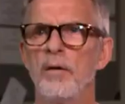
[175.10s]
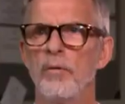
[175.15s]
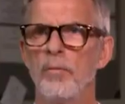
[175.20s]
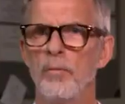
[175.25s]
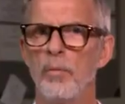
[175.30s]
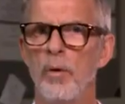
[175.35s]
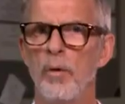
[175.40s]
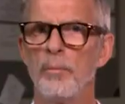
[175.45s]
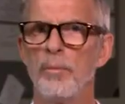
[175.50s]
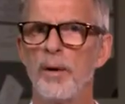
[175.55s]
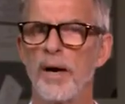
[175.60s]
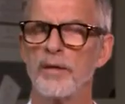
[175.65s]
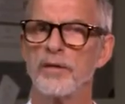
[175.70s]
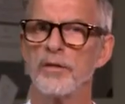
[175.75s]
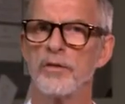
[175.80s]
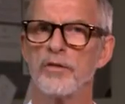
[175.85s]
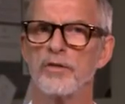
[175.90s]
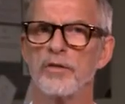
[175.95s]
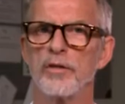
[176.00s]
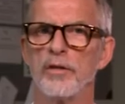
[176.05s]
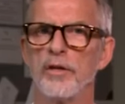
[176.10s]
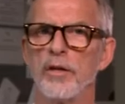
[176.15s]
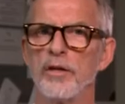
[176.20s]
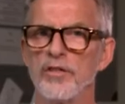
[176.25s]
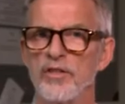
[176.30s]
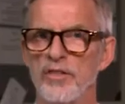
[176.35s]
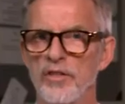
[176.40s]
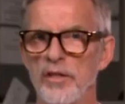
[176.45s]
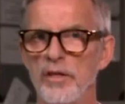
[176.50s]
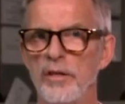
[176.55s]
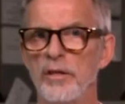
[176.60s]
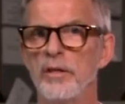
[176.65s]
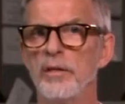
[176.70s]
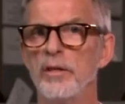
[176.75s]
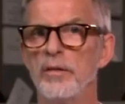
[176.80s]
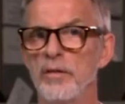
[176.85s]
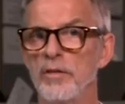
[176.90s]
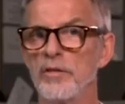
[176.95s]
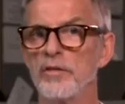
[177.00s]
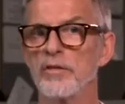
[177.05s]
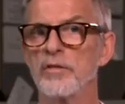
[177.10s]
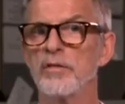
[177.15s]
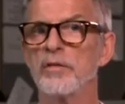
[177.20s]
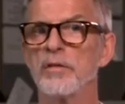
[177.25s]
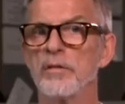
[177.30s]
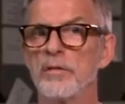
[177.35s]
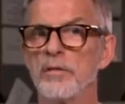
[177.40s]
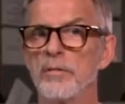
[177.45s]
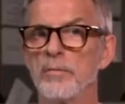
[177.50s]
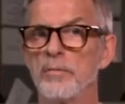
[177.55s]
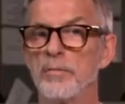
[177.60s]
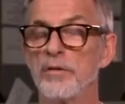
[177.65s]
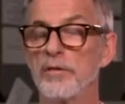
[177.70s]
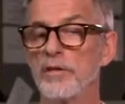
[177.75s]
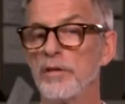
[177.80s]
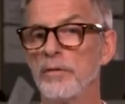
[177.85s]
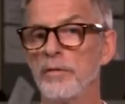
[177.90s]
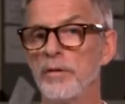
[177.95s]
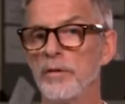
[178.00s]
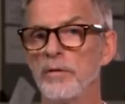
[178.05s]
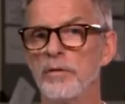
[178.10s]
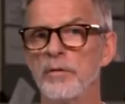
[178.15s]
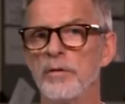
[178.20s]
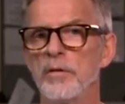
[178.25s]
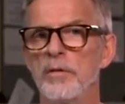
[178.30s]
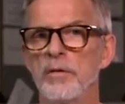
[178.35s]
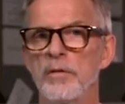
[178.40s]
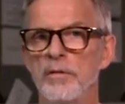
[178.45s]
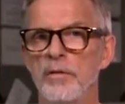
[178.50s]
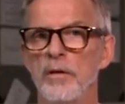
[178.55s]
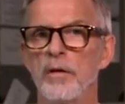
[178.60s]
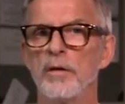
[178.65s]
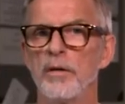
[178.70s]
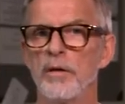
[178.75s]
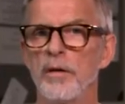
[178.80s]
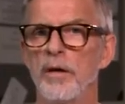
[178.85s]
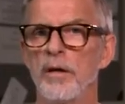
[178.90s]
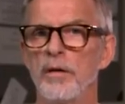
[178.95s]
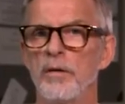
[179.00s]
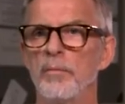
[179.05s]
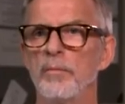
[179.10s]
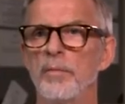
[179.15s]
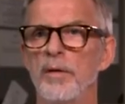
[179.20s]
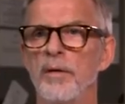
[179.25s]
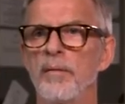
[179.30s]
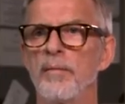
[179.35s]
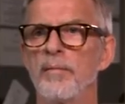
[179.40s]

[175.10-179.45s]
What patterns can I see in this material that are going to help me?